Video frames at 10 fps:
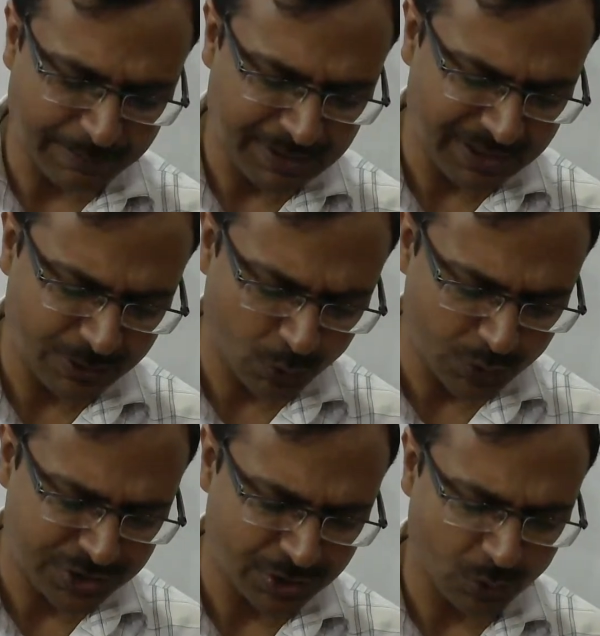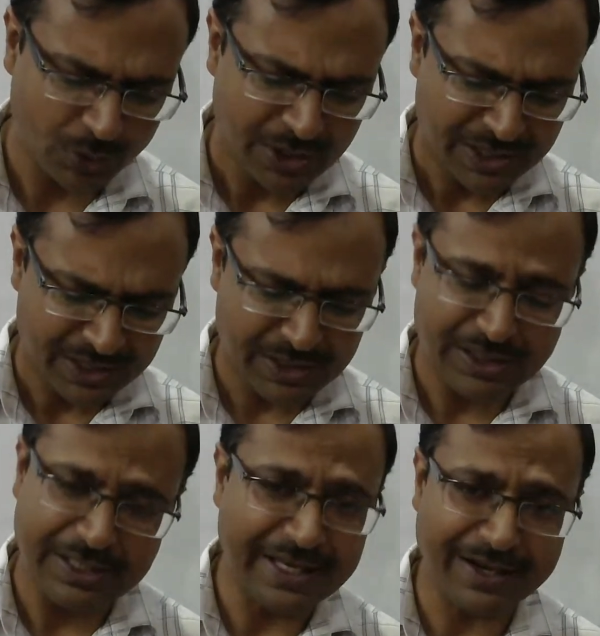Abhi ye to question to
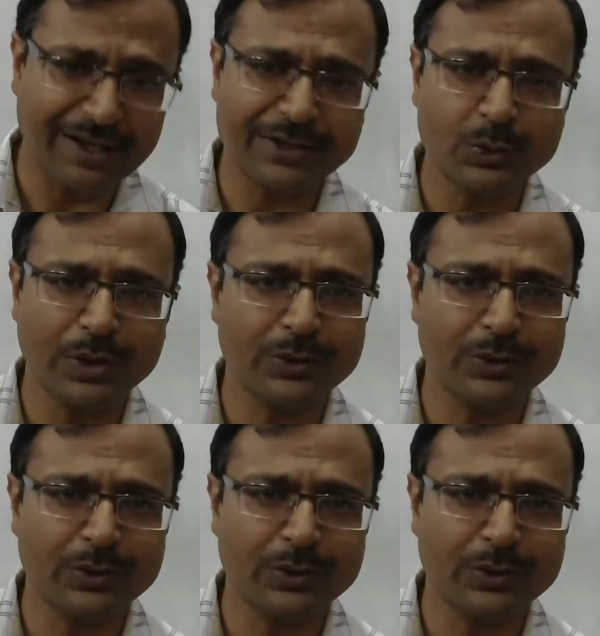ye galat hua,